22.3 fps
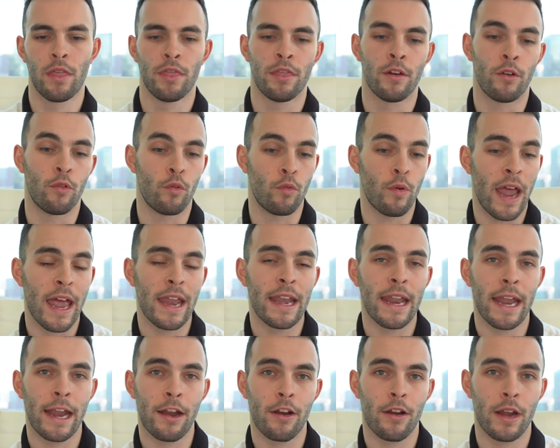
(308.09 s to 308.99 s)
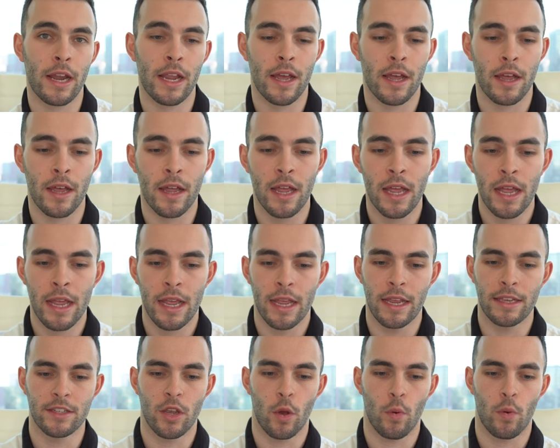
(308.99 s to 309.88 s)
The red area
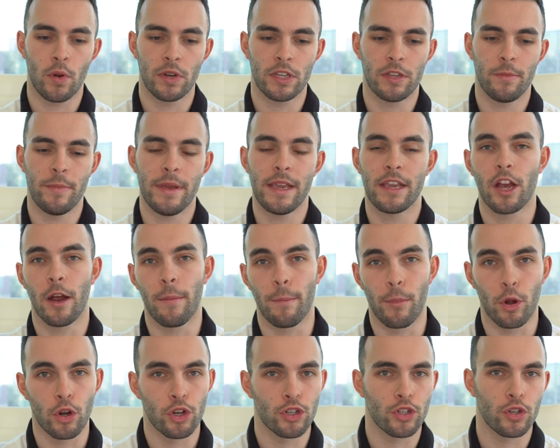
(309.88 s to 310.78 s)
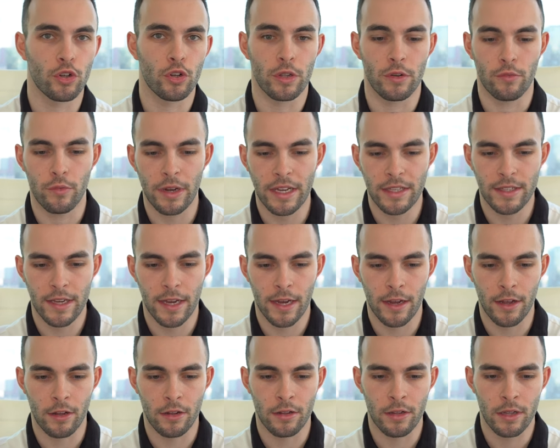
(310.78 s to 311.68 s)
is going to be commercial and
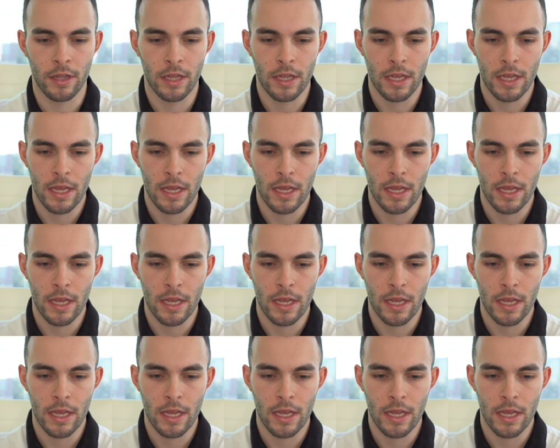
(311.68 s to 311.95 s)
retail.